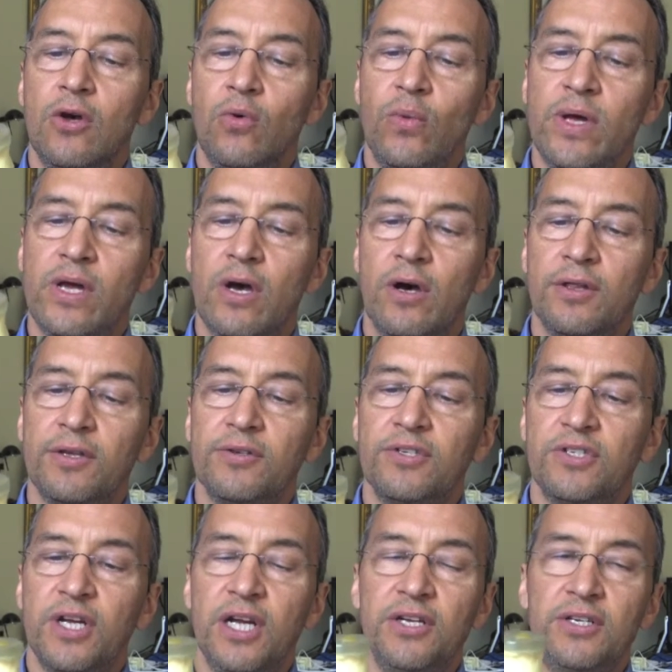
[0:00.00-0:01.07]
We call those
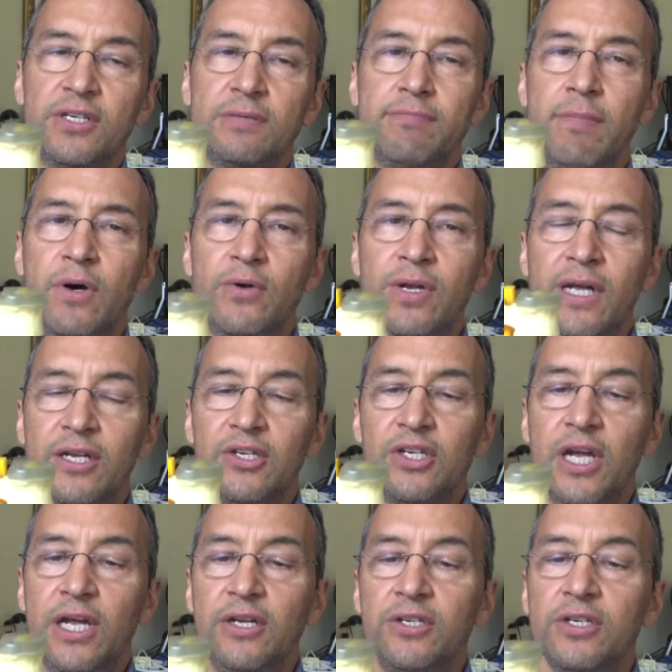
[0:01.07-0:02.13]
changes modic
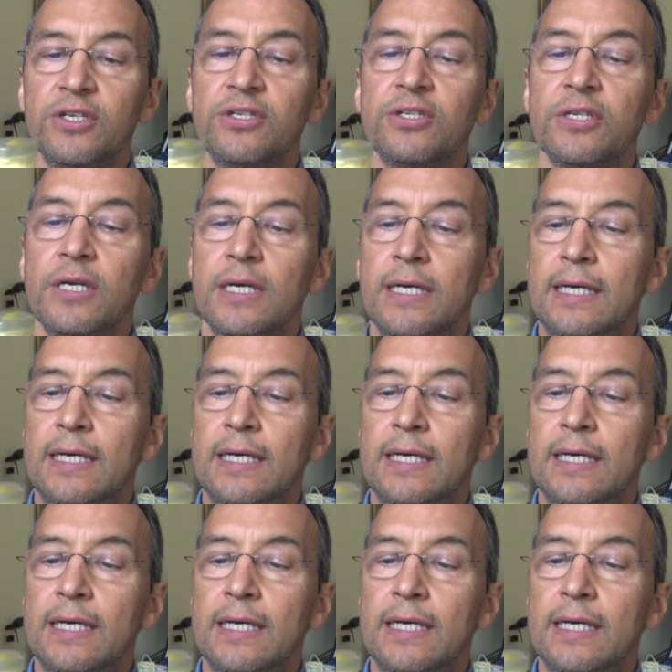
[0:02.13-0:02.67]
changes.